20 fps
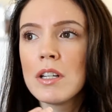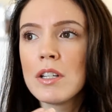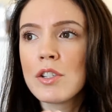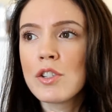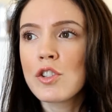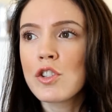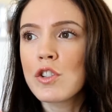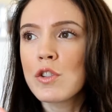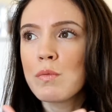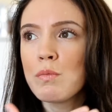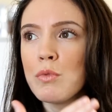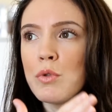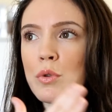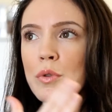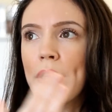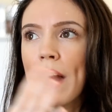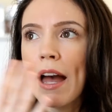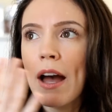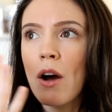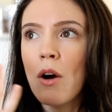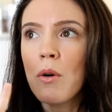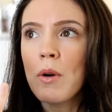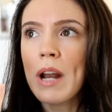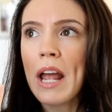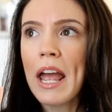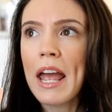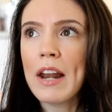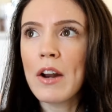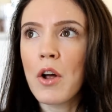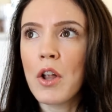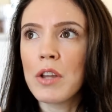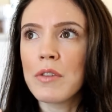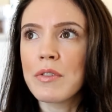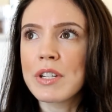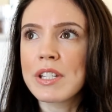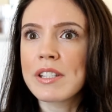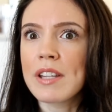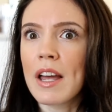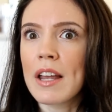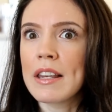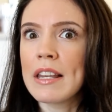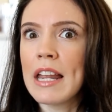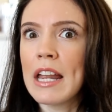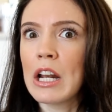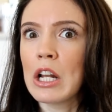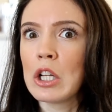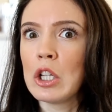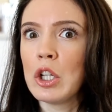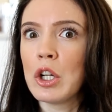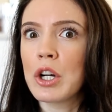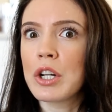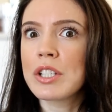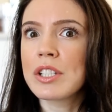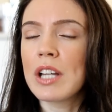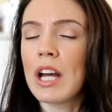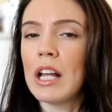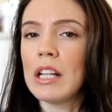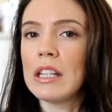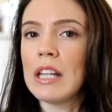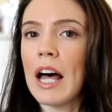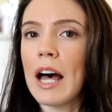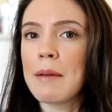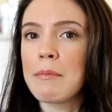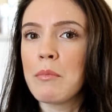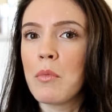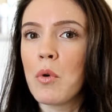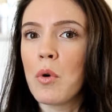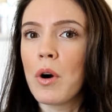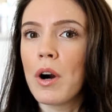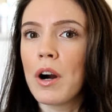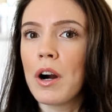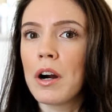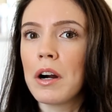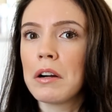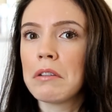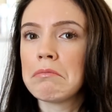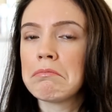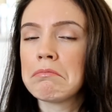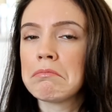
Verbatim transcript: smooth out, and all of a sudden it looks a lot more